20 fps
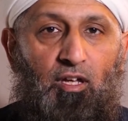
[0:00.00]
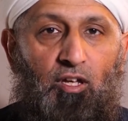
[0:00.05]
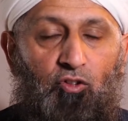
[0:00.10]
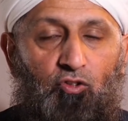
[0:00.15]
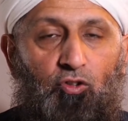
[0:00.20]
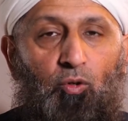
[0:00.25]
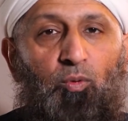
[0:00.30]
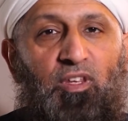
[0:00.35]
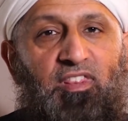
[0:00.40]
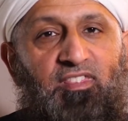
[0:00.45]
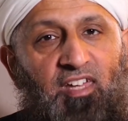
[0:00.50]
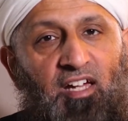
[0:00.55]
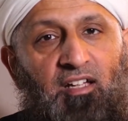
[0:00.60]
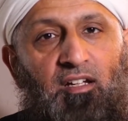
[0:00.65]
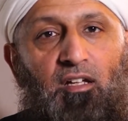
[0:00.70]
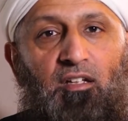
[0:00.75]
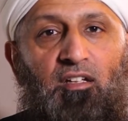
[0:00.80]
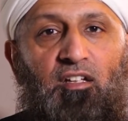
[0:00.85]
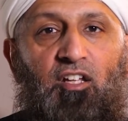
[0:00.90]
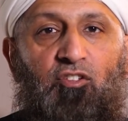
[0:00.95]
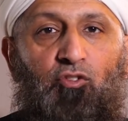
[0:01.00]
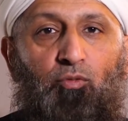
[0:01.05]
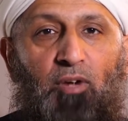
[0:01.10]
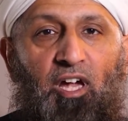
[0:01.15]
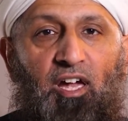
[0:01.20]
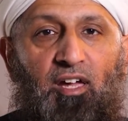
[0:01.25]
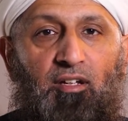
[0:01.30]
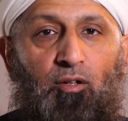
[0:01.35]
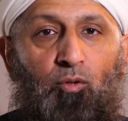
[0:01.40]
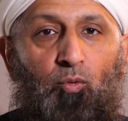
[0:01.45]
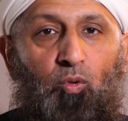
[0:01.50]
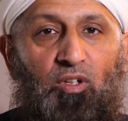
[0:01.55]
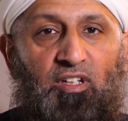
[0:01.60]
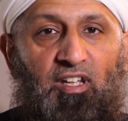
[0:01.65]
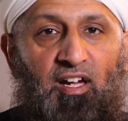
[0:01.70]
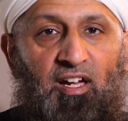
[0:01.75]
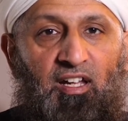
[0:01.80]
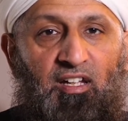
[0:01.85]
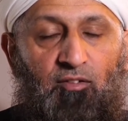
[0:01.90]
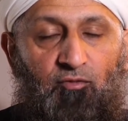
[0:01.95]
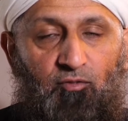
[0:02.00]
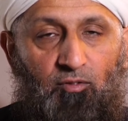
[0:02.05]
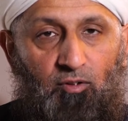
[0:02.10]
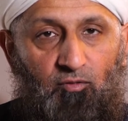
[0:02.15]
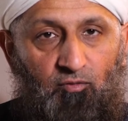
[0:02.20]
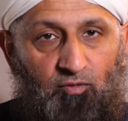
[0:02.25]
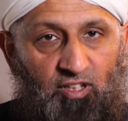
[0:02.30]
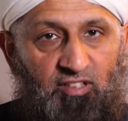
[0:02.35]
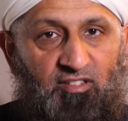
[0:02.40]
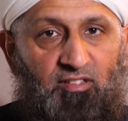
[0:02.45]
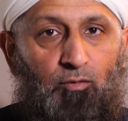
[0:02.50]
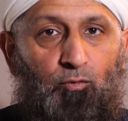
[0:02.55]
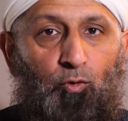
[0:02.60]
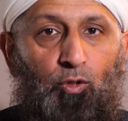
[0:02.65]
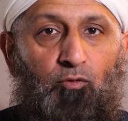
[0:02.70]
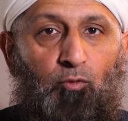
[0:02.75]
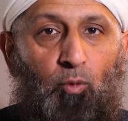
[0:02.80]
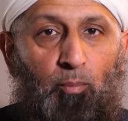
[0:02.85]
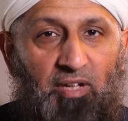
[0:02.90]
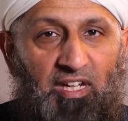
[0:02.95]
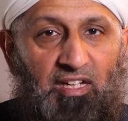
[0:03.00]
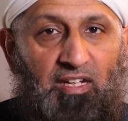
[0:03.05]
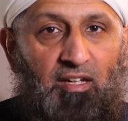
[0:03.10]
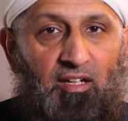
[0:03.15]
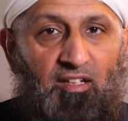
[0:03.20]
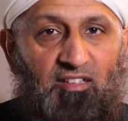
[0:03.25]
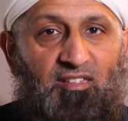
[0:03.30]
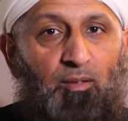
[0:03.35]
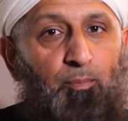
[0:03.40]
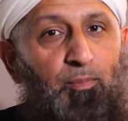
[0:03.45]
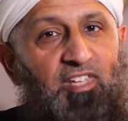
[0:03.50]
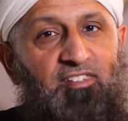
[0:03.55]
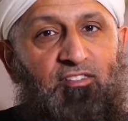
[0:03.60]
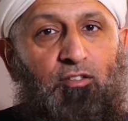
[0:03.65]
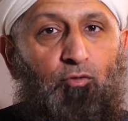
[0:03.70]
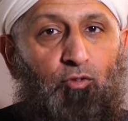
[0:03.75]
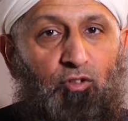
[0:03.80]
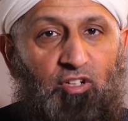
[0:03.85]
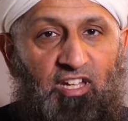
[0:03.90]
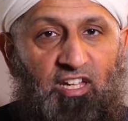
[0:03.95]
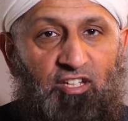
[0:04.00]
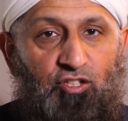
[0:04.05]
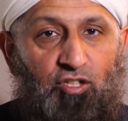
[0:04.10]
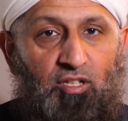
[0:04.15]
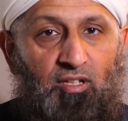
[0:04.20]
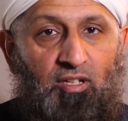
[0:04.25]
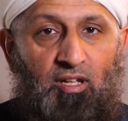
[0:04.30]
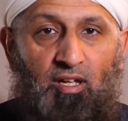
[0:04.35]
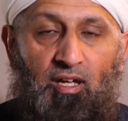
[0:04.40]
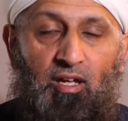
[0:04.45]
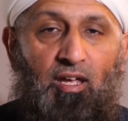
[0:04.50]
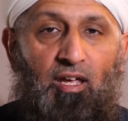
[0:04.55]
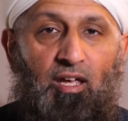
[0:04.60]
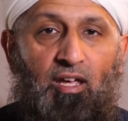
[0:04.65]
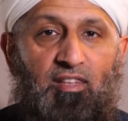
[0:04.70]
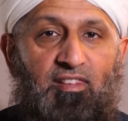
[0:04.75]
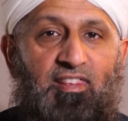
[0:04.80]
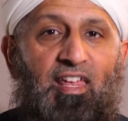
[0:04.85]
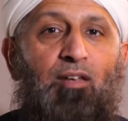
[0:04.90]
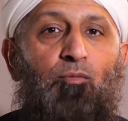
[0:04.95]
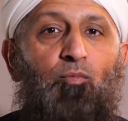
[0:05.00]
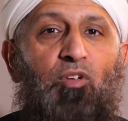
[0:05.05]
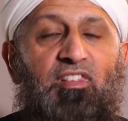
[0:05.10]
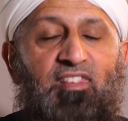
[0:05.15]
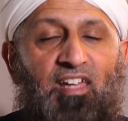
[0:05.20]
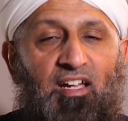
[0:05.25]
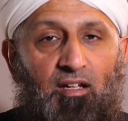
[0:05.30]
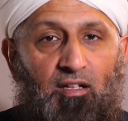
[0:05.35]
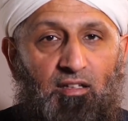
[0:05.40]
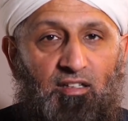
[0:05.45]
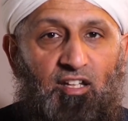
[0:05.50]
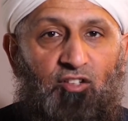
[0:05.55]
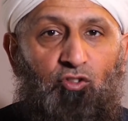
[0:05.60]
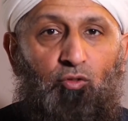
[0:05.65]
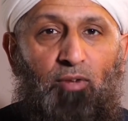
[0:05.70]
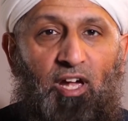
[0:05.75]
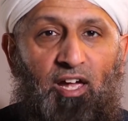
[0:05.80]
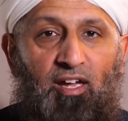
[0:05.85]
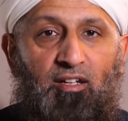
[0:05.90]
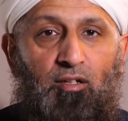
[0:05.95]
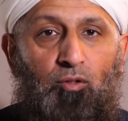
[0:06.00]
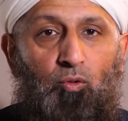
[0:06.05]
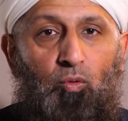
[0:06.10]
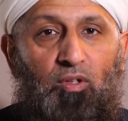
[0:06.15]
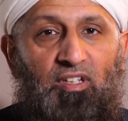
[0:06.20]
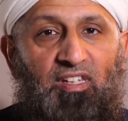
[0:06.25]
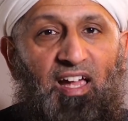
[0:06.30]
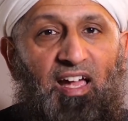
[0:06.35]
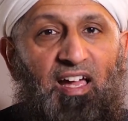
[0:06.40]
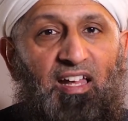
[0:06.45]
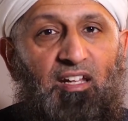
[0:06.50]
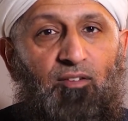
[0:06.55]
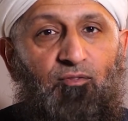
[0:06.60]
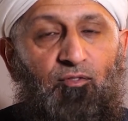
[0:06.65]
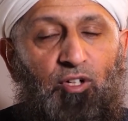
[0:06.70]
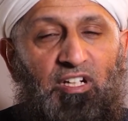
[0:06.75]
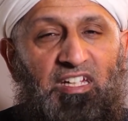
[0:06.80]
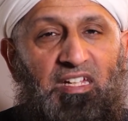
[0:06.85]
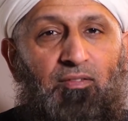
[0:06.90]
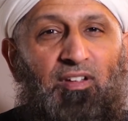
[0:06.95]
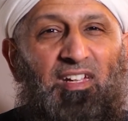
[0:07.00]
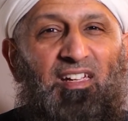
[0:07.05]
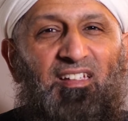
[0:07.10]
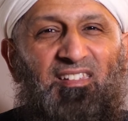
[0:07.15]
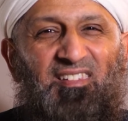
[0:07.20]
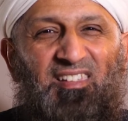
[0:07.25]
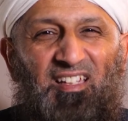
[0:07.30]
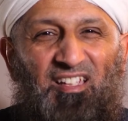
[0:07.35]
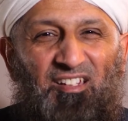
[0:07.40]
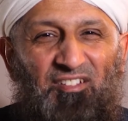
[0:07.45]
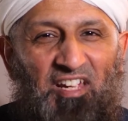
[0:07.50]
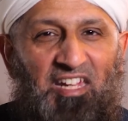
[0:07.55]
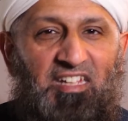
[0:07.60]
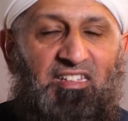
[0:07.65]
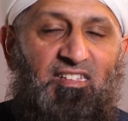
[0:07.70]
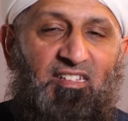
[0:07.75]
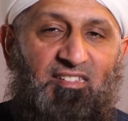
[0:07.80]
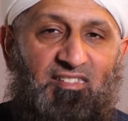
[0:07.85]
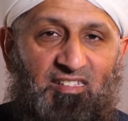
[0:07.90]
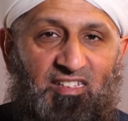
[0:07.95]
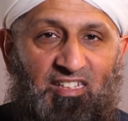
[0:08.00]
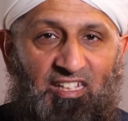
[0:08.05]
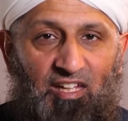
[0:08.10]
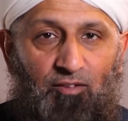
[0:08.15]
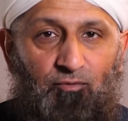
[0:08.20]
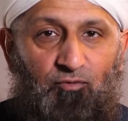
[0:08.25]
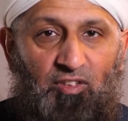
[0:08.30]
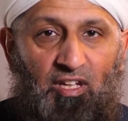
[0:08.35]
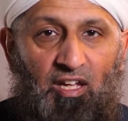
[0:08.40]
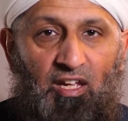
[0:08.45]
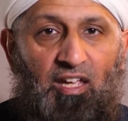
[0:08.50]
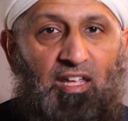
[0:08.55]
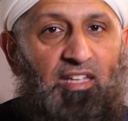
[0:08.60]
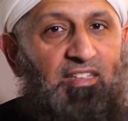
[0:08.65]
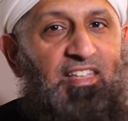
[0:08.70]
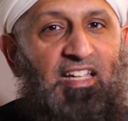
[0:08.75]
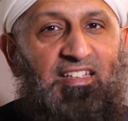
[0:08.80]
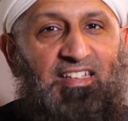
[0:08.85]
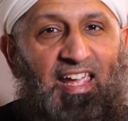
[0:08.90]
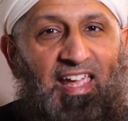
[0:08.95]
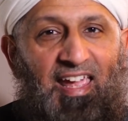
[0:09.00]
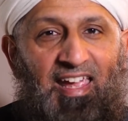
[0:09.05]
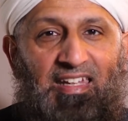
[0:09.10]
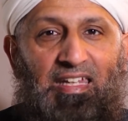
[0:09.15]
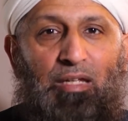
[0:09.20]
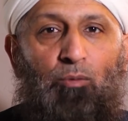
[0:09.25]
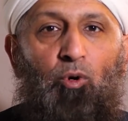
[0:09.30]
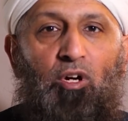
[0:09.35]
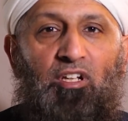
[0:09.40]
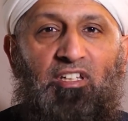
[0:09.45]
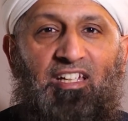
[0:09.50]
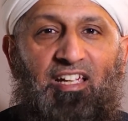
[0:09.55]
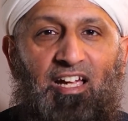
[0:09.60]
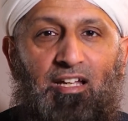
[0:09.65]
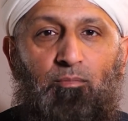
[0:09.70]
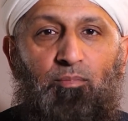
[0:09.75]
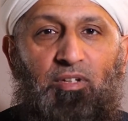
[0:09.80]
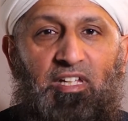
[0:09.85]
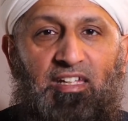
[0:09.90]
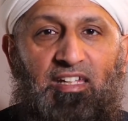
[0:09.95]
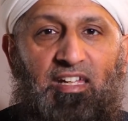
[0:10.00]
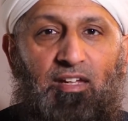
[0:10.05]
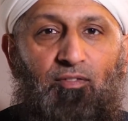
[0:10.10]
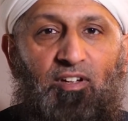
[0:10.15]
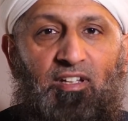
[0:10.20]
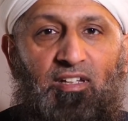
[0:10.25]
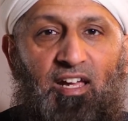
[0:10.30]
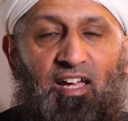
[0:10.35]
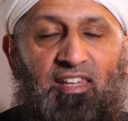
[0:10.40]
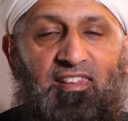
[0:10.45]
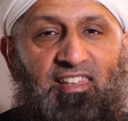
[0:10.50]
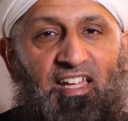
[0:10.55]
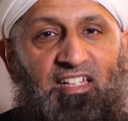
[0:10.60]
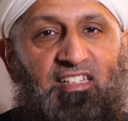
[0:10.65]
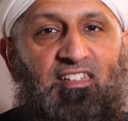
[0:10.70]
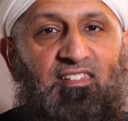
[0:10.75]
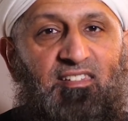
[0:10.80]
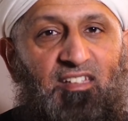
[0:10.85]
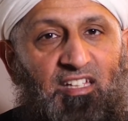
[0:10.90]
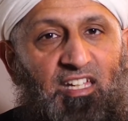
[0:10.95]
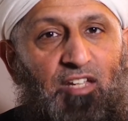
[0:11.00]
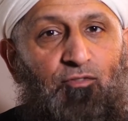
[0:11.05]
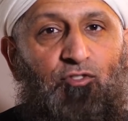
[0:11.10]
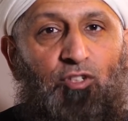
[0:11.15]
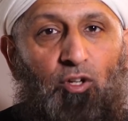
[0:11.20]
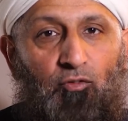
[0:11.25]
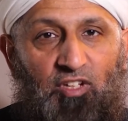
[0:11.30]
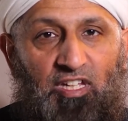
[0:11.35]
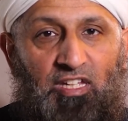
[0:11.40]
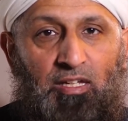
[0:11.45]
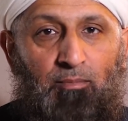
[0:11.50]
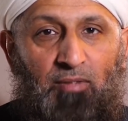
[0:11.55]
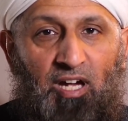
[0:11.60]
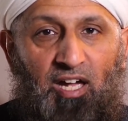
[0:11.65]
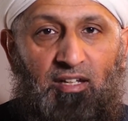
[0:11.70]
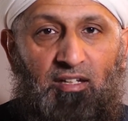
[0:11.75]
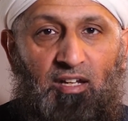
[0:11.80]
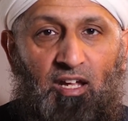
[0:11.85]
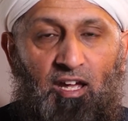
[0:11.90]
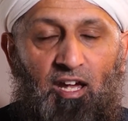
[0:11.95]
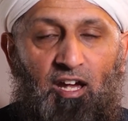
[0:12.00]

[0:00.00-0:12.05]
So we thank Allah subhanahu wa ta'ala, first of all, for making us the best of creation. Then we thank Allah subhanahu wa ta'ala for giving us the greatest gift that anyone can be given, and that is the gift of Iman,